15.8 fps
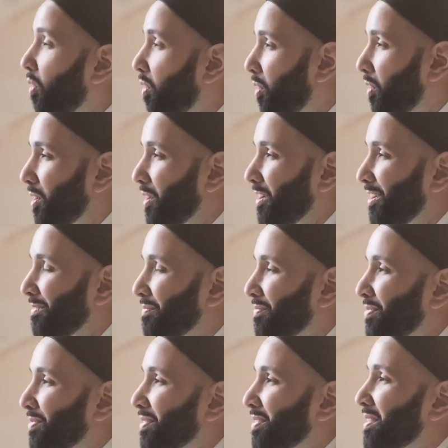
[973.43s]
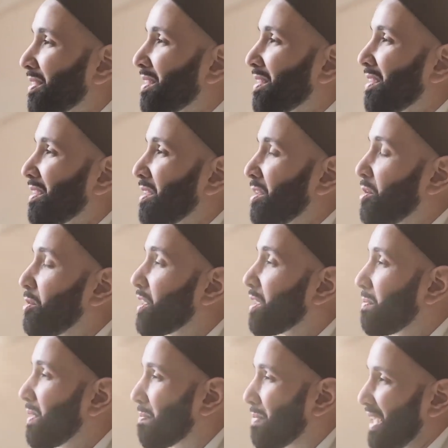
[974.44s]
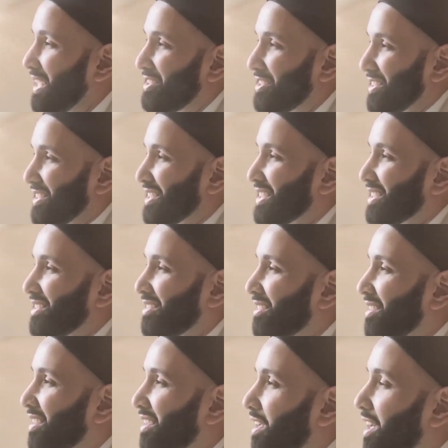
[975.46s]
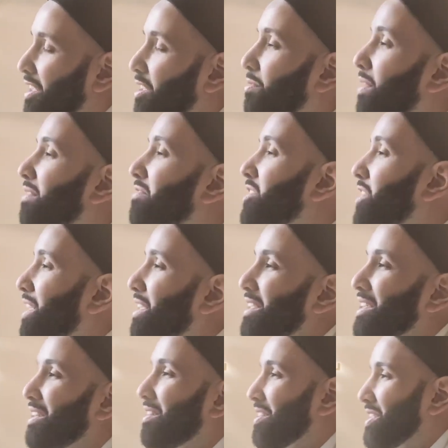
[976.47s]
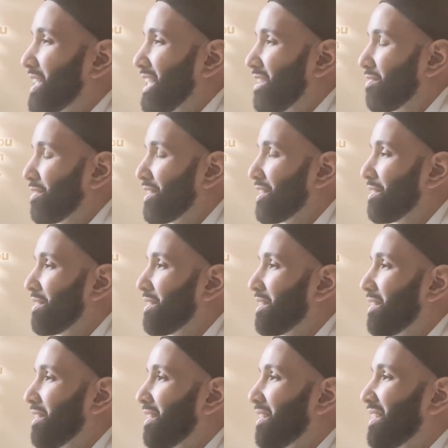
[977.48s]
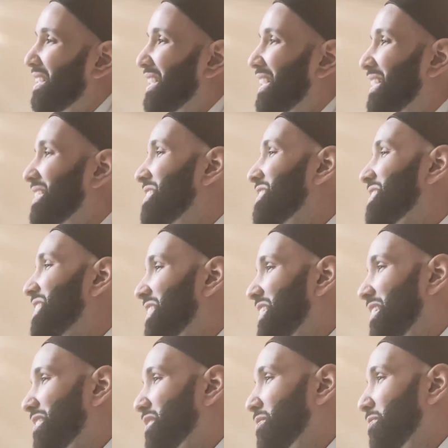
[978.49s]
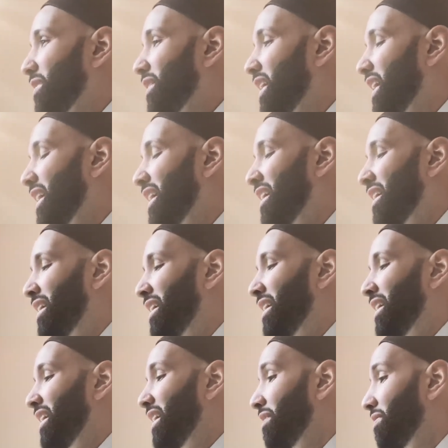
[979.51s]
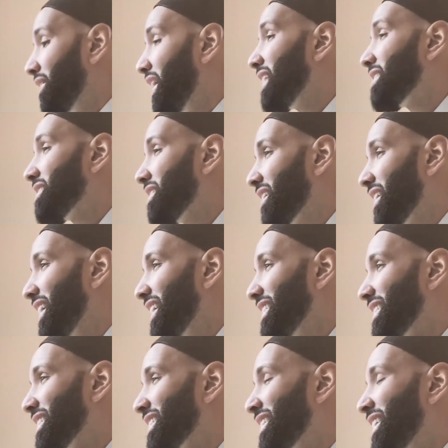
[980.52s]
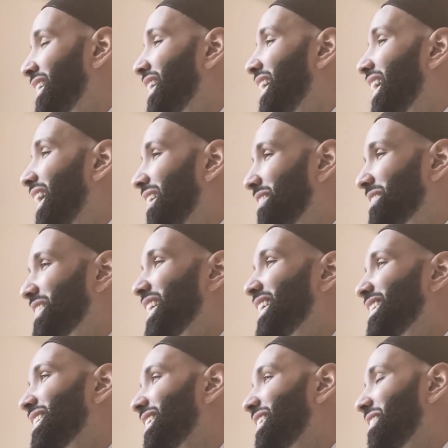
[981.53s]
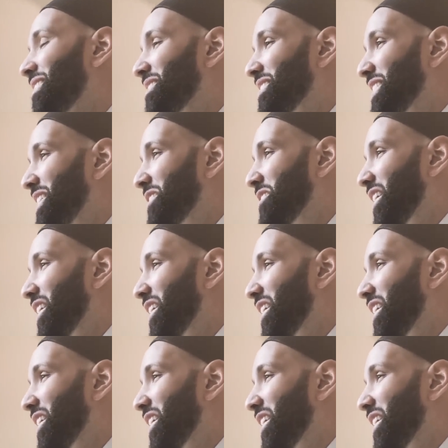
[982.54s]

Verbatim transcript: Or you can be patient and you have Jannah guaranteed for you. And she said, Ya Rasulullah, if that's the case, I'll take the guaranteed